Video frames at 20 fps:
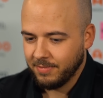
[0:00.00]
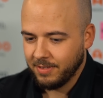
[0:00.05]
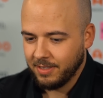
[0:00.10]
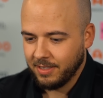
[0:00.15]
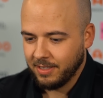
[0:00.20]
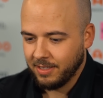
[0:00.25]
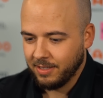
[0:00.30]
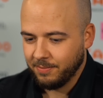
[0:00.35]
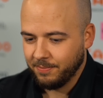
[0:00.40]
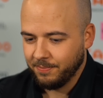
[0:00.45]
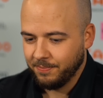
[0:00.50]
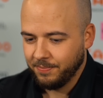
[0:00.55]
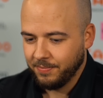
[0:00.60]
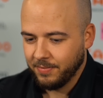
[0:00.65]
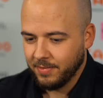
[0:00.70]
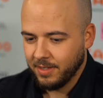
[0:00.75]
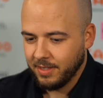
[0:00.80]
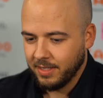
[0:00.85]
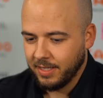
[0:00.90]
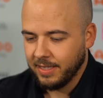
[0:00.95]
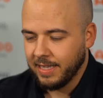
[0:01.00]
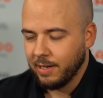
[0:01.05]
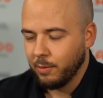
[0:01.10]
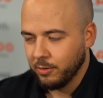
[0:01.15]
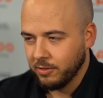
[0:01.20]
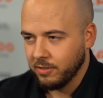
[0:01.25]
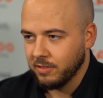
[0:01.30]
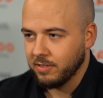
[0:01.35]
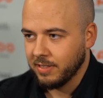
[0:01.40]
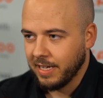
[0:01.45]
that
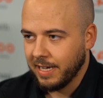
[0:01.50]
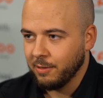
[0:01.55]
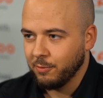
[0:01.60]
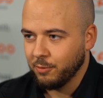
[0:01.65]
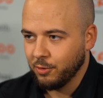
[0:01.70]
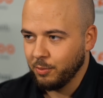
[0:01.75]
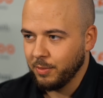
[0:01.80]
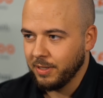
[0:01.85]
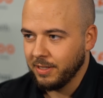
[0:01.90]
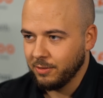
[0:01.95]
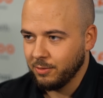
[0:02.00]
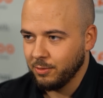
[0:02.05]
was a sign for me